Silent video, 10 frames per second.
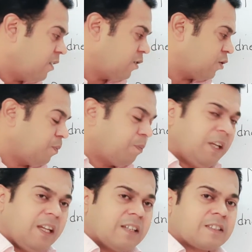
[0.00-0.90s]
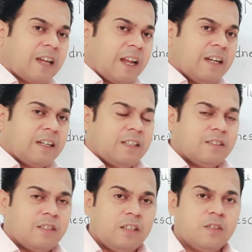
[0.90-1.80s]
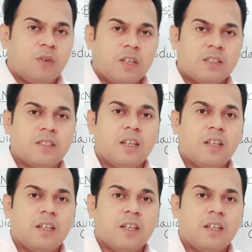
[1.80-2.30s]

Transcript: So P is silent in these words.